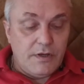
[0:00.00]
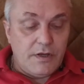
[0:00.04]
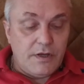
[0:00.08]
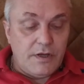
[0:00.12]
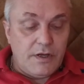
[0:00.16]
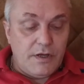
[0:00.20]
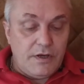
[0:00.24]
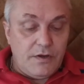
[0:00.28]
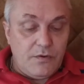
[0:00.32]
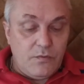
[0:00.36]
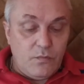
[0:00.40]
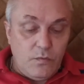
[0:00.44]

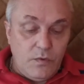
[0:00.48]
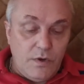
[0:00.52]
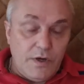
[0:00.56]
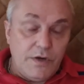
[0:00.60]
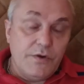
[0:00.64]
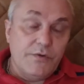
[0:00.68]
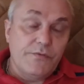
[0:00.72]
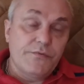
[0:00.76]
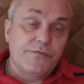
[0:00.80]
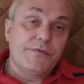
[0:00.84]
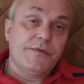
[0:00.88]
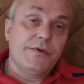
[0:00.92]
And one
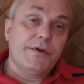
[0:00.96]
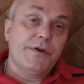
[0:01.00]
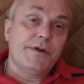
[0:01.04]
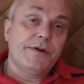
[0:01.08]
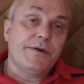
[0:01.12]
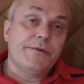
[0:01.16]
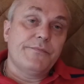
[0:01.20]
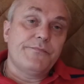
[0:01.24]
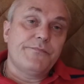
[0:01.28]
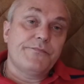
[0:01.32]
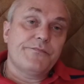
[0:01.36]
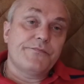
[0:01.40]
of
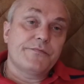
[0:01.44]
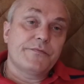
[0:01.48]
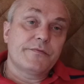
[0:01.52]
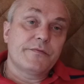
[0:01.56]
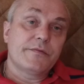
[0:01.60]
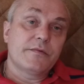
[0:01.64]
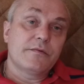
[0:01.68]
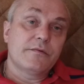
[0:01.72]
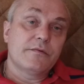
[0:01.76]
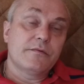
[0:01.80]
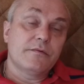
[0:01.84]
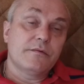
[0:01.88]
the
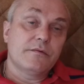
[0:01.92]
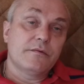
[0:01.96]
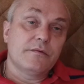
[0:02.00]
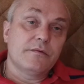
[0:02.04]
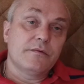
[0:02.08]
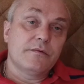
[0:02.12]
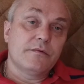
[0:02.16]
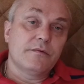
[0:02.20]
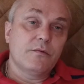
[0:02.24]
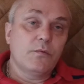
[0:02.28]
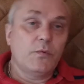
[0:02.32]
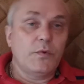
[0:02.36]

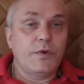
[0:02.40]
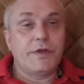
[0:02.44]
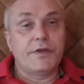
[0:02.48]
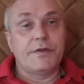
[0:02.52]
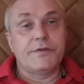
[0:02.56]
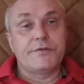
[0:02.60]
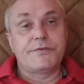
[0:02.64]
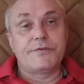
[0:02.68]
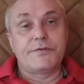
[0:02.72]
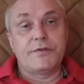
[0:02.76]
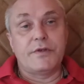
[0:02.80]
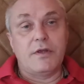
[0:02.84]
we
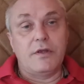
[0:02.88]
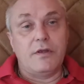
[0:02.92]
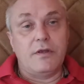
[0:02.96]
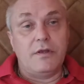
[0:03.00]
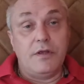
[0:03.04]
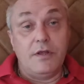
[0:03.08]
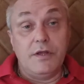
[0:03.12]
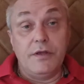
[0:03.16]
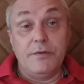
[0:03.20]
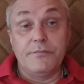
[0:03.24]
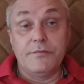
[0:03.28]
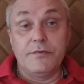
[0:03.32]
can say
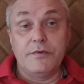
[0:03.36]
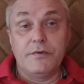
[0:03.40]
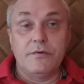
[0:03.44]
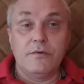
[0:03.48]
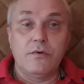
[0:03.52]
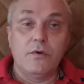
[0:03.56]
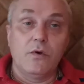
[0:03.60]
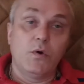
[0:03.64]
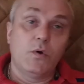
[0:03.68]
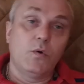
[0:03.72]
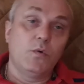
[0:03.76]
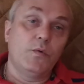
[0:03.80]
hymn,
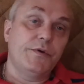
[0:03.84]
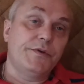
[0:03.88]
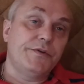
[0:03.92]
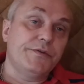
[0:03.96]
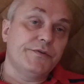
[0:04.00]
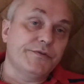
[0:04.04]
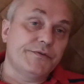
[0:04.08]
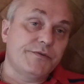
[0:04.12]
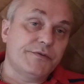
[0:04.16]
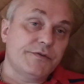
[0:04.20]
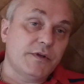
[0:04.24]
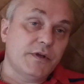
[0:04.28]
or we
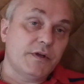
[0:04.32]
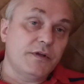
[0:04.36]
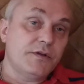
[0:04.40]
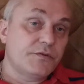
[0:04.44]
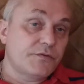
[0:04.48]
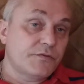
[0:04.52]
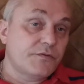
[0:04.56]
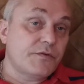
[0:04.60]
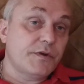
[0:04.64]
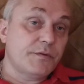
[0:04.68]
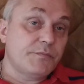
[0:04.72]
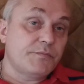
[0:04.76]
can say
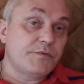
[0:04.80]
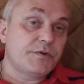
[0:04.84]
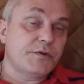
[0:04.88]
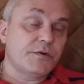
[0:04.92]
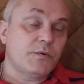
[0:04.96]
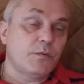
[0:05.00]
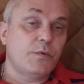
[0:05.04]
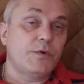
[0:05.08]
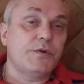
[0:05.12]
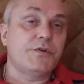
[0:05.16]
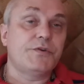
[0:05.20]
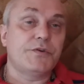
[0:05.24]

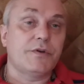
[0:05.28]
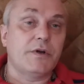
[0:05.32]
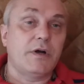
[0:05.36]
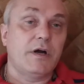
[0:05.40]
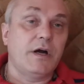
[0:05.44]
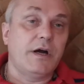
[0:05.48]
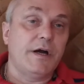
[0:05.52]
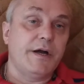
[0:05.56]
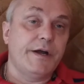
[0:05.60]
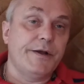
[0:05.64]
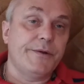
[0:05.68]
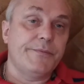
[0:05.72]
scripture, which
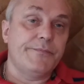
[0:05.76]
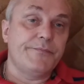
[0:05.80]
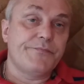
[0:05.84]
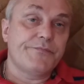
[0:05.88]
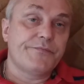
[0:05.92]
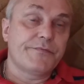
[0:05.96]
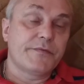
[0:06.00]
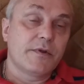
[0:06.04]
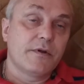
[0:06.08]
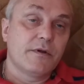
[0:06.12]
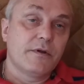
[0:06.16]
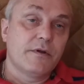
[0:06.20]
I
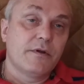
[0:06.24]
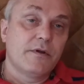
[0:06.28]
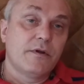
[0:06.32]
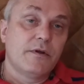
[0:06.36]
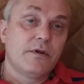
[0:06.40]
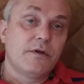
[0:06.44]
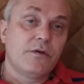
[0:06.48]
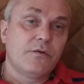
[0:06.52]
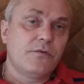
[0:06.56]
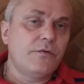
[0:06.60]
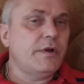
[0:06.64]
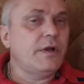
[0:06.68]

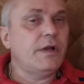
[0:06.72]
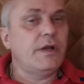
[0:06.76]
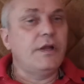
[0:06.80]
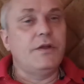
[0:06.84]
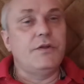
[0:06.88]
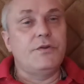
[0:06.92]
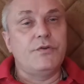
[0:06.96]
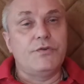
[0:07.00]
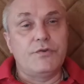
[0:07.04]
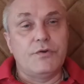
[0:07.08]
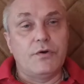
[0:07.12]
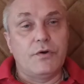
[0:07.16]
really
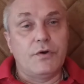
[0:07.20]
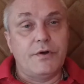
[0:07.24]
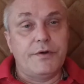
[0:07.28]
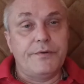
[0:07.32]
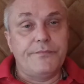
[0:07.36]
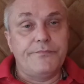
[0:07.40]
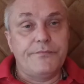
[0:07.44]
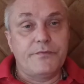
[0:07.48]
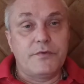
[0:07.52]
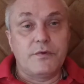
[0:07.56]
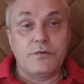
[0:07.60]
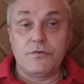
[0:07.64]

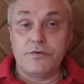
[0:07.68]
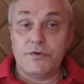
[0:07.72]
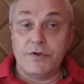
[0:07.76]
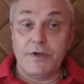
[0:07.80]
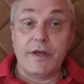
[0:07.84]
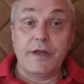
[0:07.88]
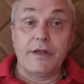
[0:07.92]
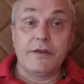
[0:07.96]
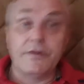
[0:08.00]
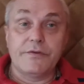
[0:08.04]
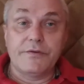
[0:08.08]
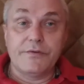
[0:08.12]
enjoy to
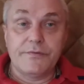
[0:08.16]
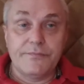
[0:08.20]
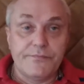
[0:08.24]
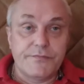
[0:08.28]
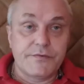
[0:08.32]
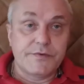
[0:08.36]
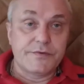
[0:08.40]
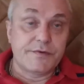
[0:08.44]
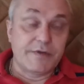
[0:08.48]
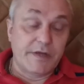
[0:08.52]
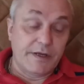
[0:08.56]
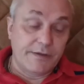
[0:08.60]
chant
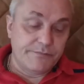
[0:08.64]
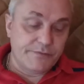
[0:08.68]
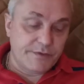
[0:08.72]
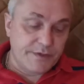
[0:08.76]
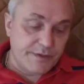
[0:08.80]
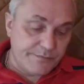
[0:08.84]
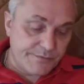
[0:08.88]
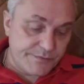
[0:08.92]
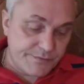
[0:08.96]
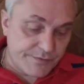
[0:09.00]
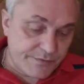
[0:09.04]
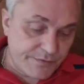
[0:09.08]

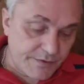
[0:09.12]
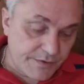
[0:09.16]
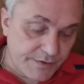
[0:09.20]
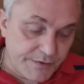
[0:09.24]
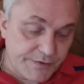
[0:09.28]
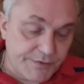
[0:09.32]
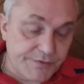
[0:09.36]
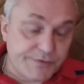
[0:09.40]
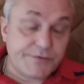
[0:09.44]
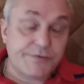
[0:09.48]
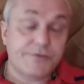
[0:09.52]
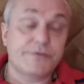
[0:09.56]
sometimes,
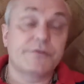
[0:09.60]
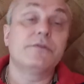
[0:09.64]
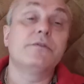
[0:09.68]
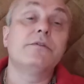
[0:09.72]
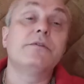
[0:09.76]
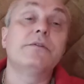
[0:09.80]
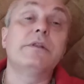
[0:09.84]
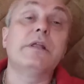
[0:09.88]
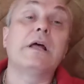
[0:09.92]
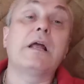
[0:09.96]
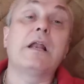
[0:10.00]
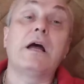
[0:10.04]
is
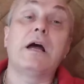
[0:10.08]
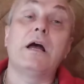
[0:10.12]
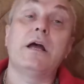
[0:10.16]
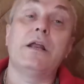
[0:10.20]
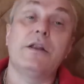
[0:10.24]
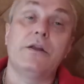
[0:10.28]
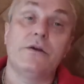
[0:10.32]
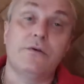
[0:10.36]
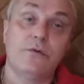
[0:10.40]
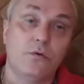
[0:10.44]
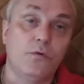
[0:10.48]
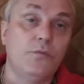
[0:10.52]

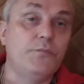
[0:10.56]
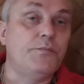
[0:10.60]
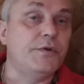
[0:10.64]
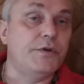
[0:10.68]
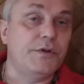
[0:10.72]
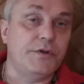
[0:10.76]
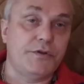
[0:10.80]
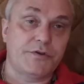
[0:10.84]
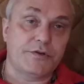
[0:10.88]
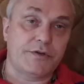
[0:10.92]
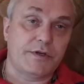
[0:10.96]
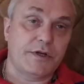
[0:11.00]
Narayana
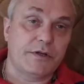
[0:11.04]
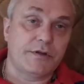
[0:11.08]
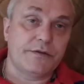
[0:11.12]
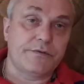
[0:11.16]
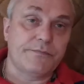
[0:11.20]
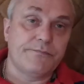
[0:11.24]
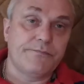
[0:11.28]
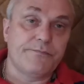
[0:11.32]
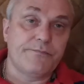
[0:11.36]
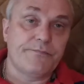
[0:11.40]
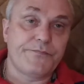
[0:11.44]
Upanishad.